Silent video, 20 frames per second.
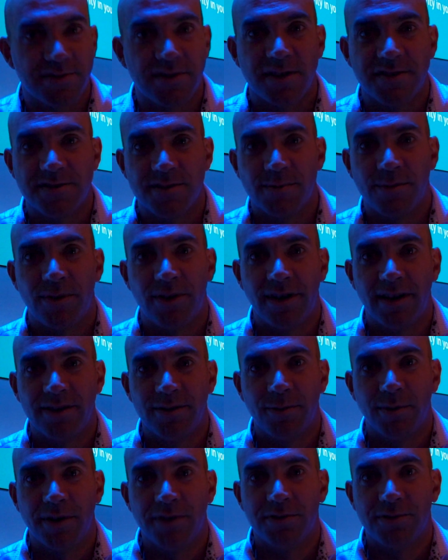customer and
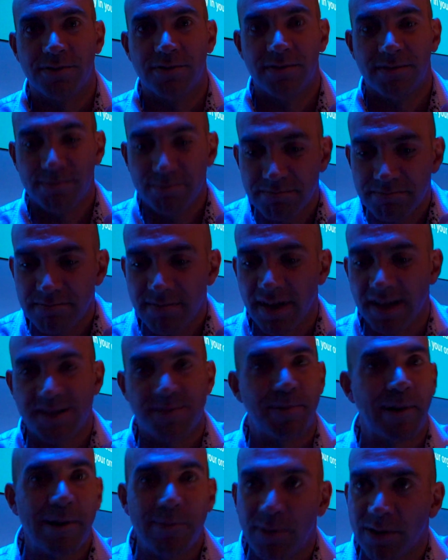you want to
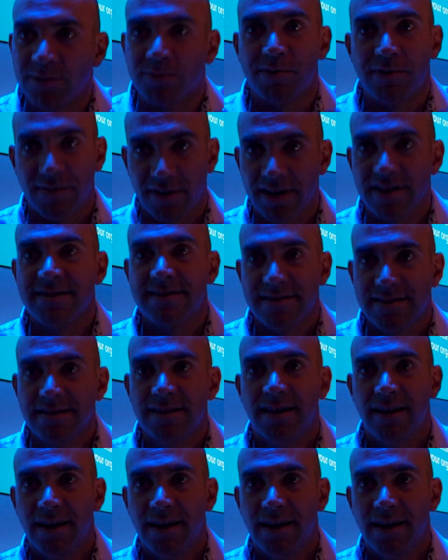experiment with us,